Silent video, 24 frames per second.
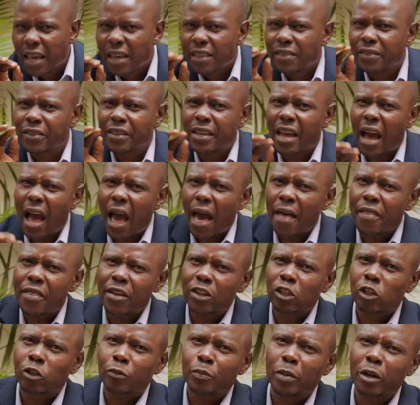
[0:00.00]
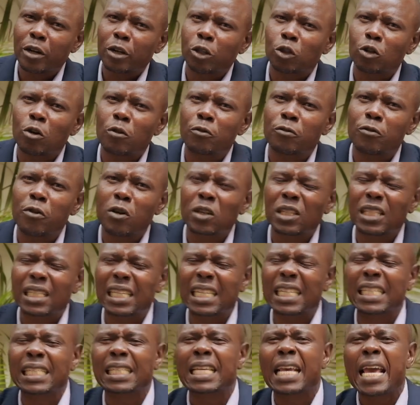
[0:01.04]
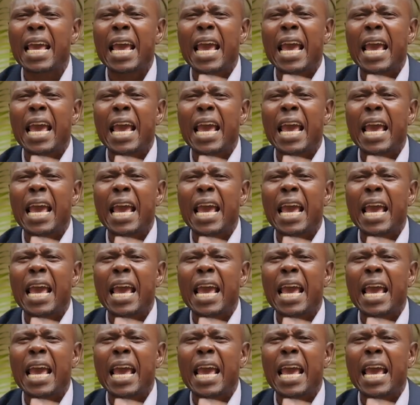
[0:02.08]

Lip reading: The other spiritual force is